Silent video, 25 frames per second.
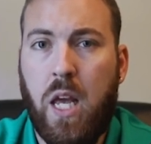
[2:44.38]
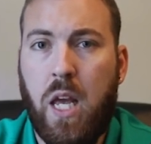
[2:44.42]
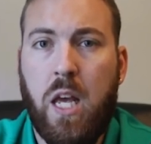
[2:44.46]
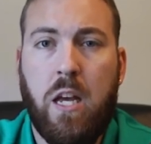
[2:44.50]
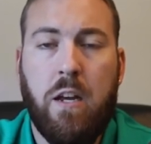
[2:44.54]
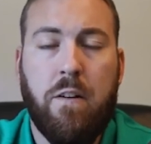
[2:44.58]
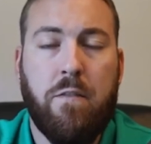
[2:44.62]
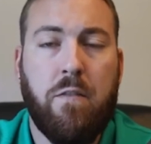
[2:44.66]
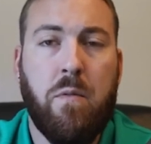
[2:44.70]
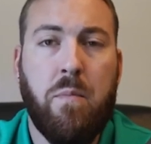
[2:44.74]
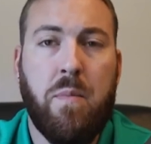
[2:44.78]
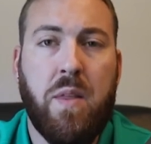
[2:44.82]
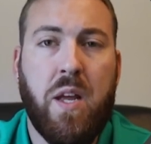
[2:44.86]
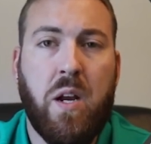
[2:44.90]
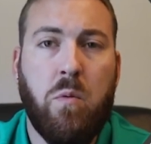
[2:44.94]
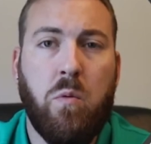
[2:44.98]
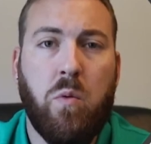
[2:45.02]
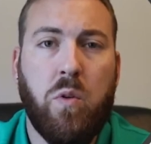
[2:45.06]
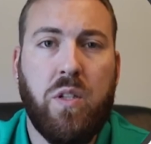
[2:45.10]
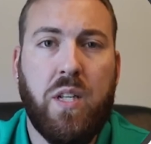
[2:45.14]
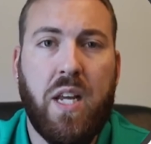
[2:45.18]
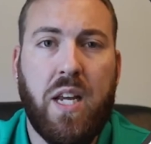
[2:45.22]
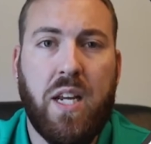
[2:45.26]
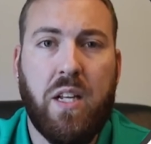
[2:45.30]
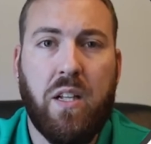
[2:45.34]
From there,
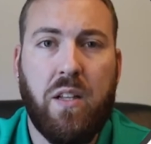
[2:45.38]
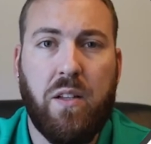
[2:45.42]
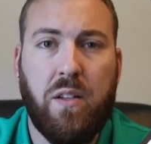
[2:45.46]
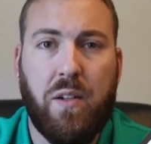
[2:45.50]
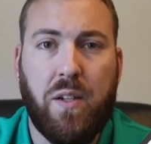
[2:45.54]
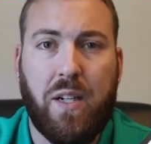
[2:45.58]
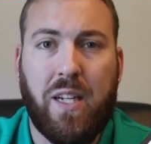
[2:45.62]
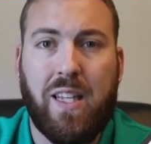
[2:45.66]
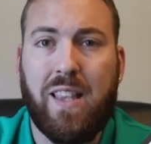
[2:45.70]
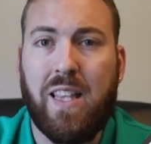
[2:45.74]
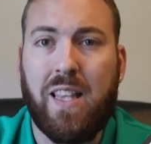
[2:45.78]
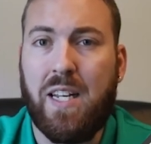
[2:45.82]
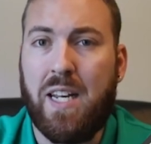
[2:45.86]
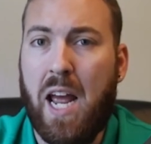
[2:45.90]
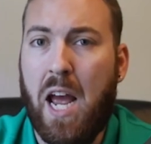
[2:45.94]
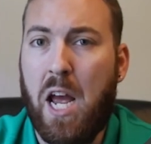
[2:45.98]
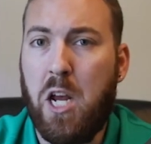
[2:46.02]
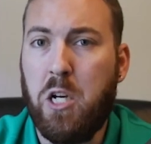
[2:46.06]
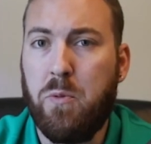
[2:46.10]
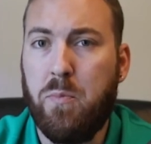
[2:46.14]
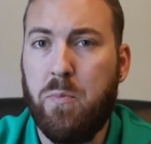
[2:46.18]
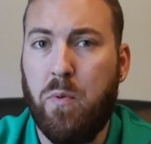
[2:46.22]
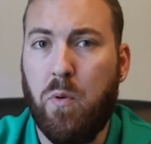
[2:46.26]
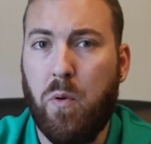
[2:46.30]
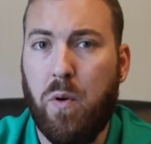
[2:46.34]
we'll take a look at the
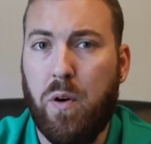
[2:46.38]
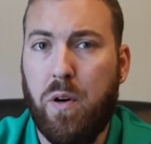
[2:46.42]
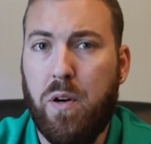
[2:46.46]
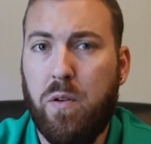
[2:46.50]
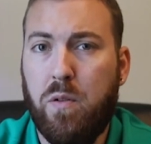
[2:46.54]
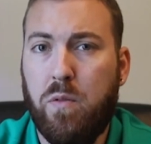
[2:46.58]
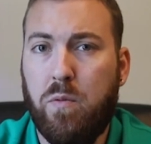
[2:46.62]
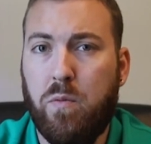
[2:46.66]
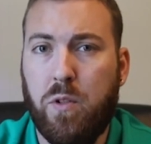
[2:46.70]
dashboard,